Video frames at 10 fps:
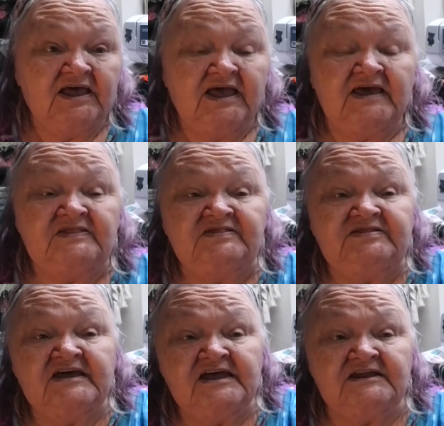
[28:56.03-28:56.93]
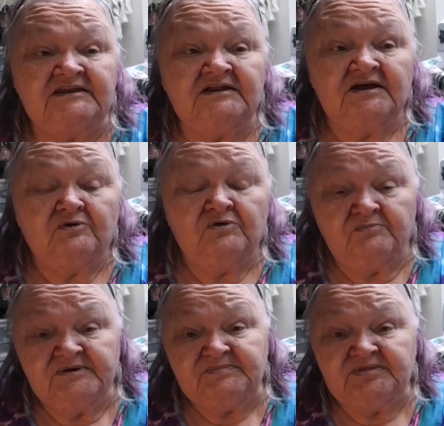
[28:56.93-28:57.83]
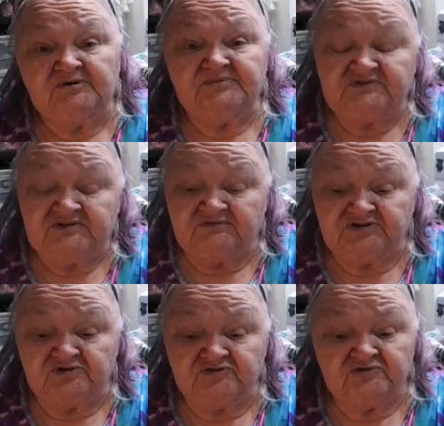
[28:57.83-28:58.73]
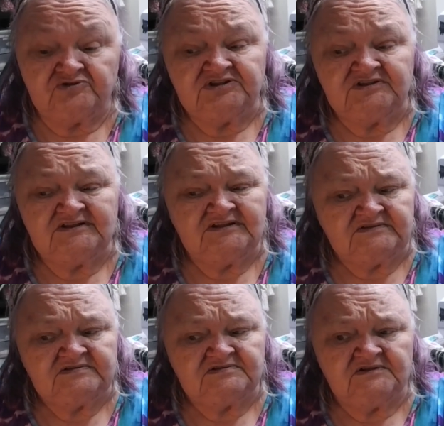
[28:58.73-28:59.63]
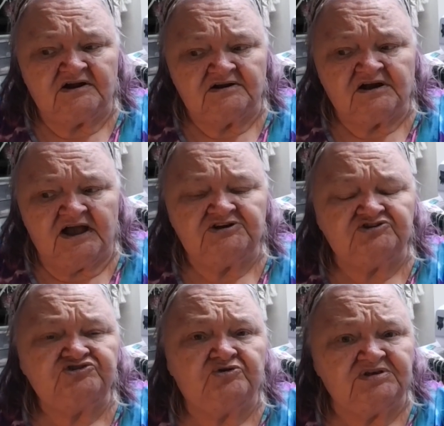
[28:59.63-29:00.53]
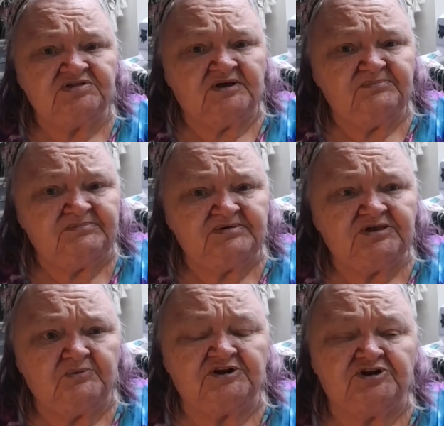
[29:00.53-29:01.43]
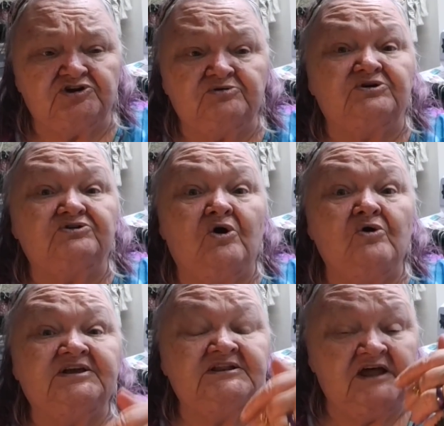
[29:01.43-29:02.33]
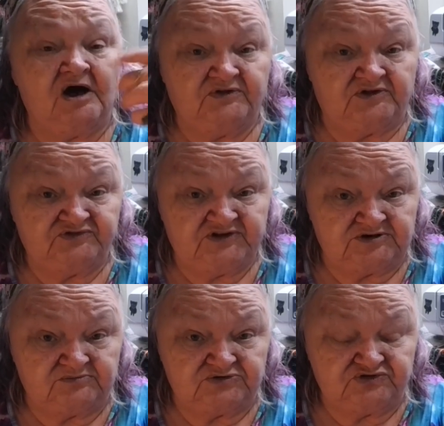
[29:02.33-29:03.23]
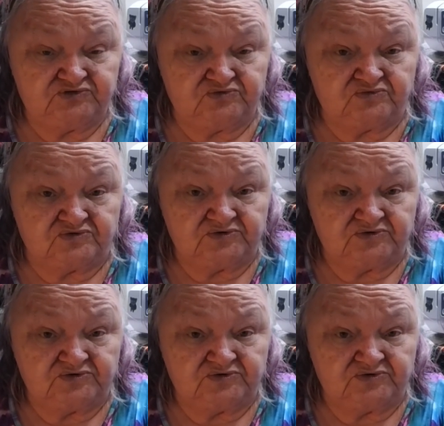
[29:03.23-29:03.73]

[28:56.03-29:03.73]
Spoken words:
And then, maybe they'll be 7 years old, and then they are kind of showing that maybe they want to learn more. Okay, now they'll send them to school.